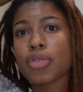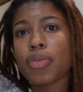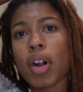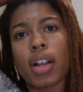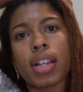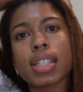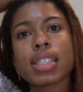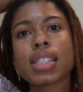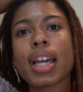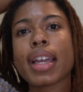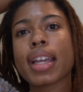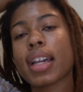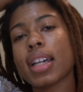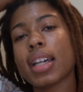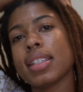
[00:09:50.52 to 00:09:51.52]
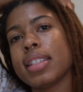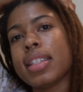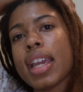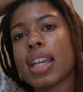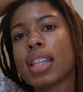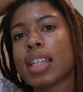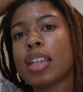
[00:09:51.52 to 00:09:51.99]
far as like a
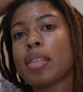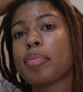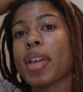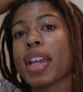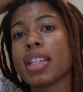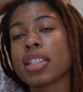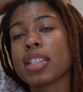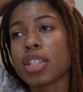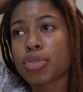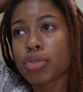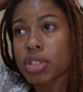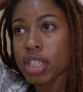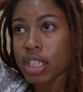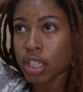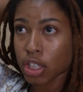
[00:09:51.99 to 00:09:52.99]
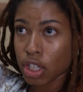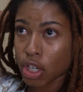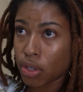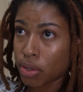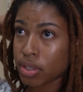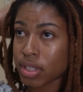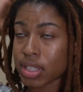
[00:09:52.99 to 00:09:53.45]
daily basis routine
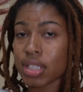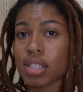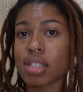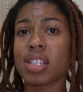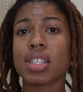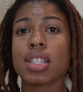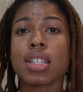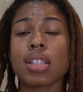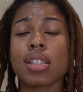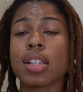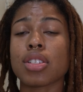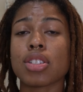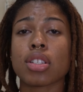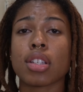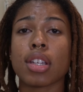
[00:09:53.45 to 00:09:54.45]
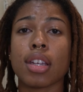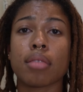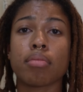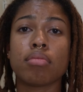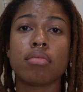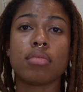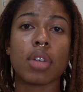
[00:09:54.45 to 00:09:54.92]
goes, this is
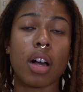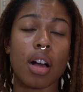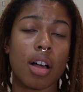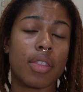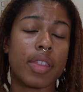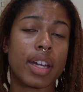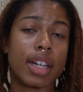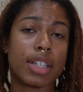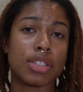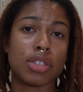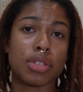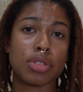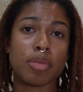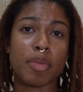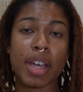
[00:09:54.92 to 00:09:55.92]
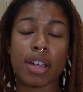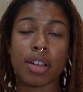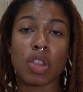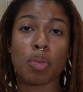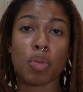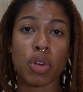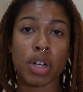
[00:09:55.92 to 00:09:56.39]
essentially all that I do to my hair
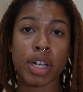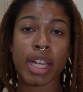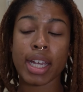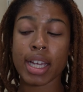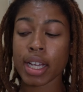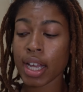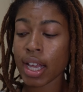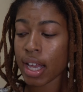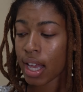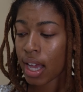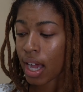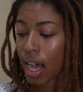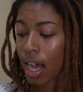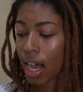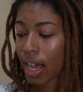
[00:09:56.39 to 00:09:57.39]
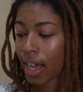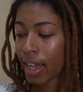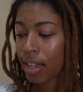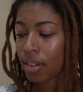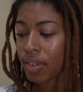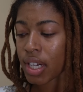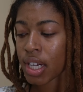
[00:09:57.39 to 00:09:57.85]
in the morning.
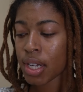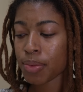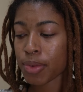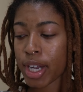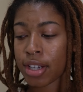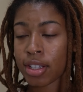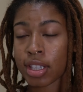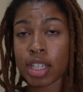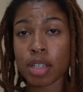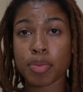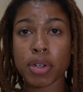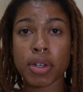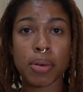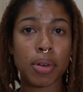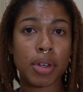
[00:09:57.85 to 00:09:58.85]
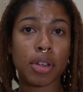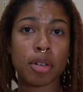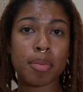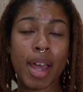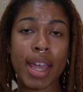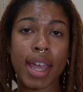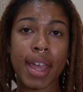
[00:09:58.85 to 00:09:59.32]
I very rarely put oil
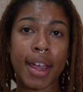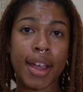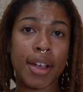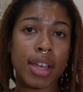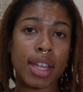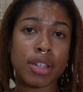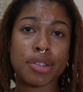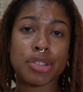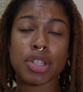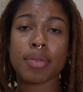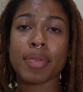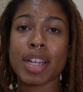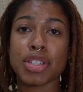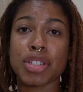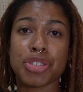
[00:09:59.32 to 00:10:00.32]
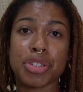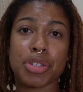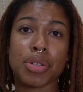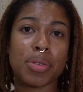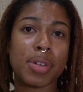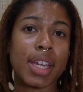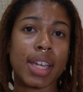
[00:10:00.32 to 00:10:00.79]
in my hair, and usually if I
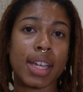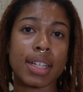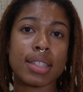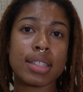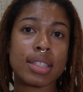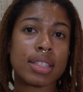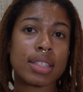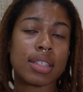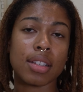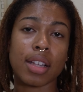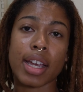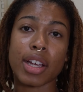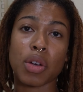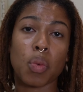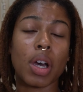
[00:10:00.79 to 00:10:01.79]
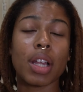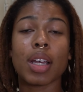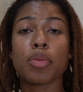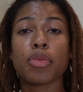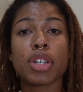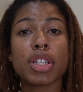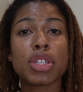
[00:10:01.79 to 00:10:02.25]
do, it's like while
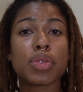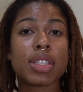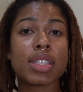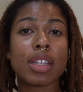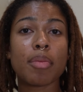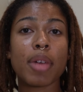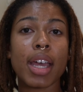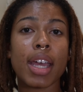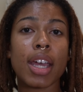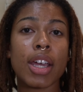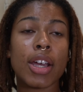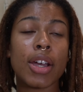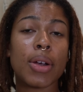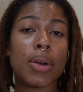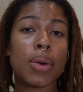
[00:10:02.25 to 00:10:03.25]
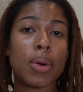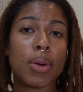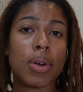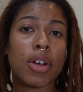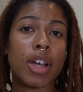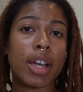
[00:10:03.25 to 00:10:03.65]
I'm retwisting my hair, or